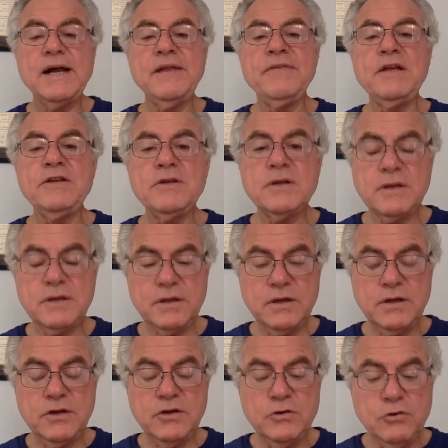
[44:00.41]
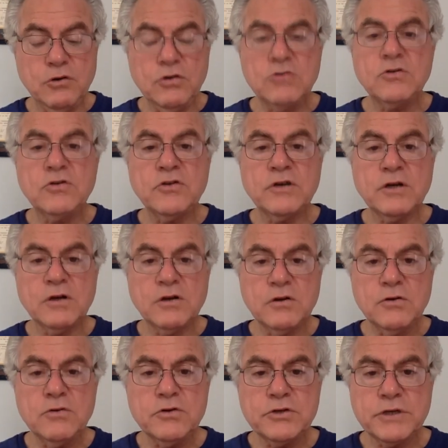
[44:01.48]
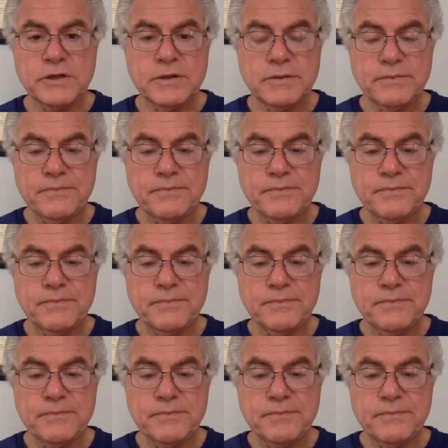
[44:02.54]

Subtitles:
and then you look to the conclusion,